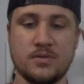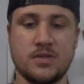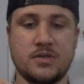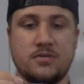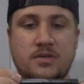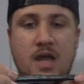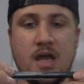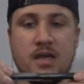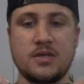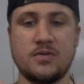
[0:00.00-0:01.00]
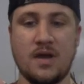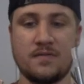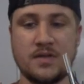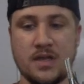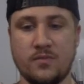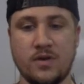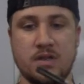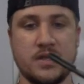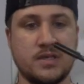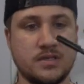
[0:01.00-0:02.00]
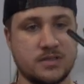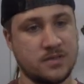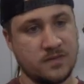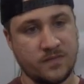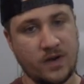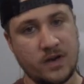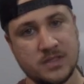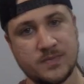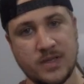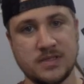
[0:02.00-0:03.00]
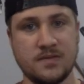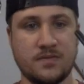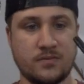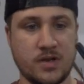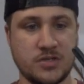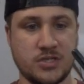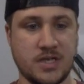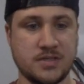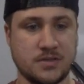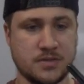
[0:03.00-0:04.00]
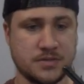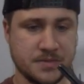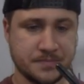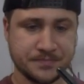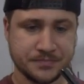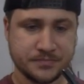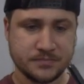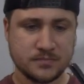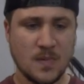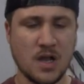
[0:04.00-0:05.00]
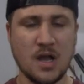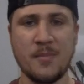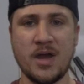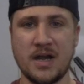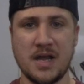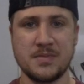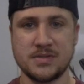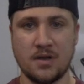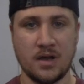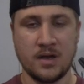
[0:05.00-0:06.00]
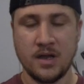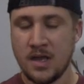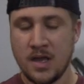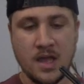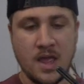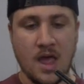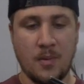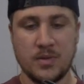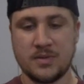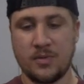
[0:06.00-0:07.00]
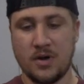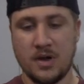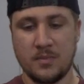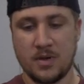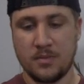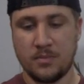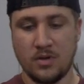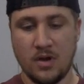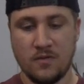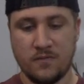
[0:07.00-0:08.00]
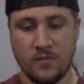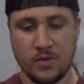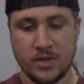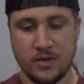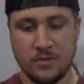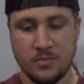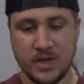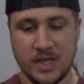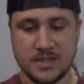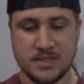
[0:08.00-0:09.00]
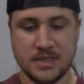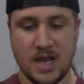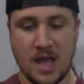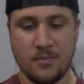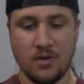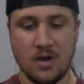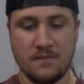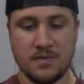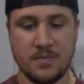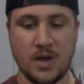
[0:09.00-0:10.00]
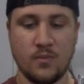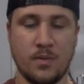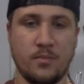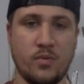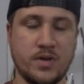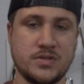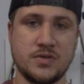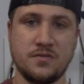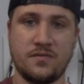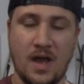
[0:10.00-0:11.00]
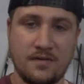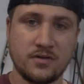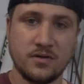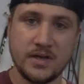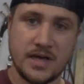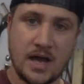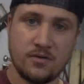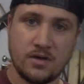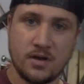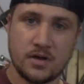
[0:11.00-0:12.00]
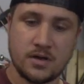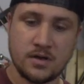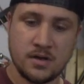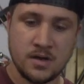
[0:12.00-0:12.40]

to do that, you have to get one of these very expensive thread chasers. I got mine on Amazon. I'll put the part number below for you, but it's an M11 by 1.25 clean out cutter.